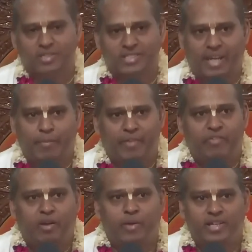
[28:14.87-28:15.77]

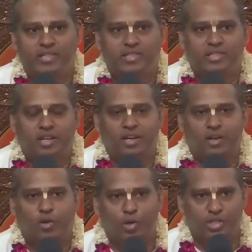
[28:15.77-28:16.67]
stemming from his
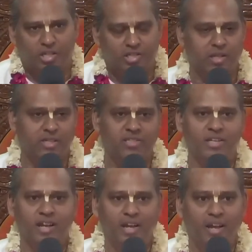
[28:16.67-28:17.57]

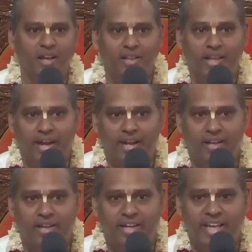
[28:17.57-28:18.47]
consciousness,
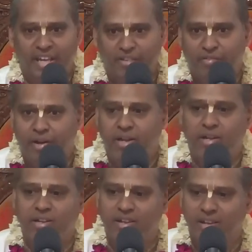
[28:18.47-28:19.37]
that he
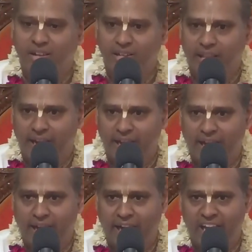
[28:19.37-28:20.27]
felt that
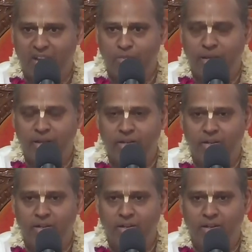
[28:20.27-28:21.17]
I have
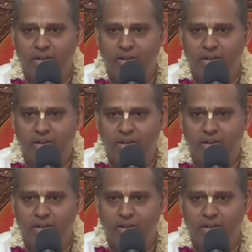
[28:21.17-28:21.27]
been